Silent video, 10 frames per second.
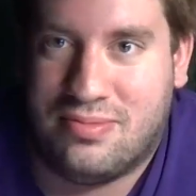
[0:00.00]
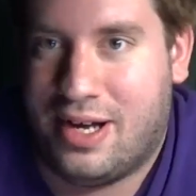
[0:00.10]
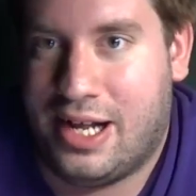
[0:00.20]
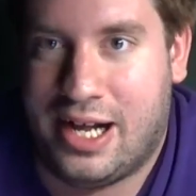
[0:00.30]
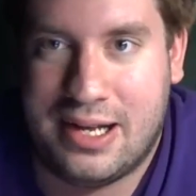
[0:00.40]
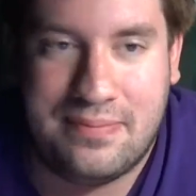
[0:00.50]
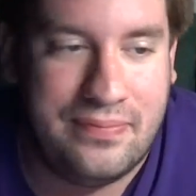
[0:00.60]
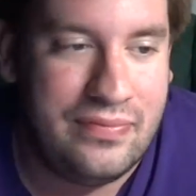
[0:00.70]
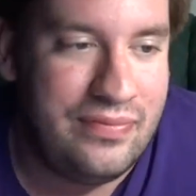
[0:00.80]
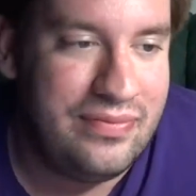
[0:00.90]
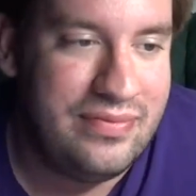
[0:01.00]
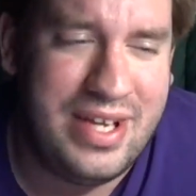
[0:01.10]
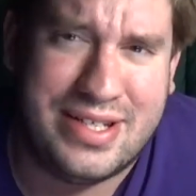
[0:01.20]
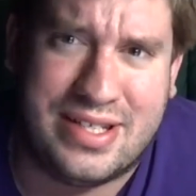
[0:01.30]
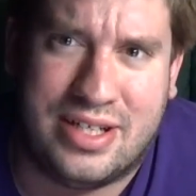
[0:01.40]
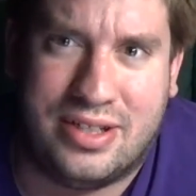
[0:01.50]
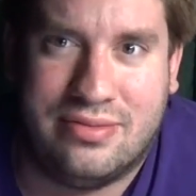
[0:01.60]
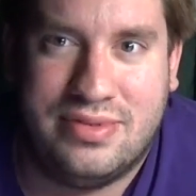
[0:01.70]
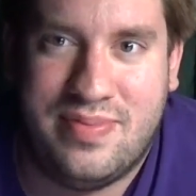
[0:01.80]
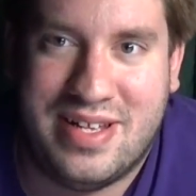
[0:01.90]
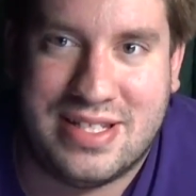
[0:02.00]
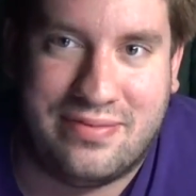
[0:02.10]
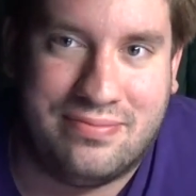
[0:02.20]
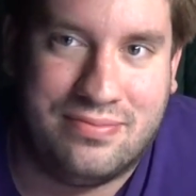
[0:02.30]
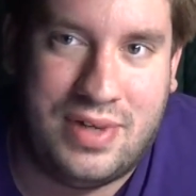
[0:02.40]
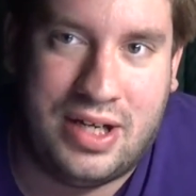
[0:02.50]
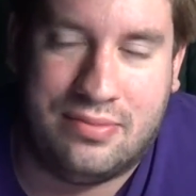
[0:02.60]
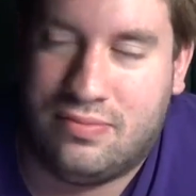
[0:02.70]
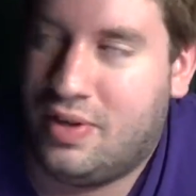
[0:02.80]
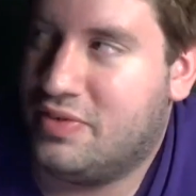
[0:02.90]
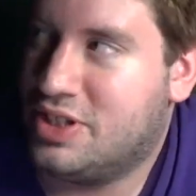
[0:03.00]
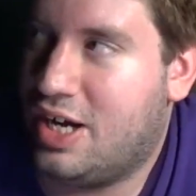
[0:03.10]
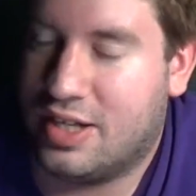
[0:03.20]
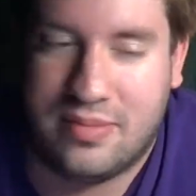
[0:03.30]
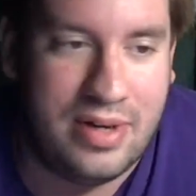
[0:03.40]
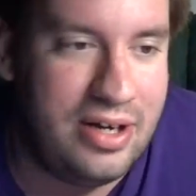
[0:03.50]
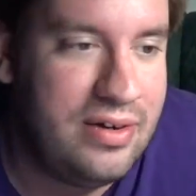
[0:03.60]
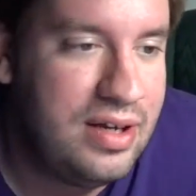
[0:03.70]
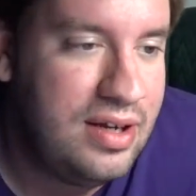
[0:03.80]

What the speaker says: why not? Yes and no. Depends on what we're talking about.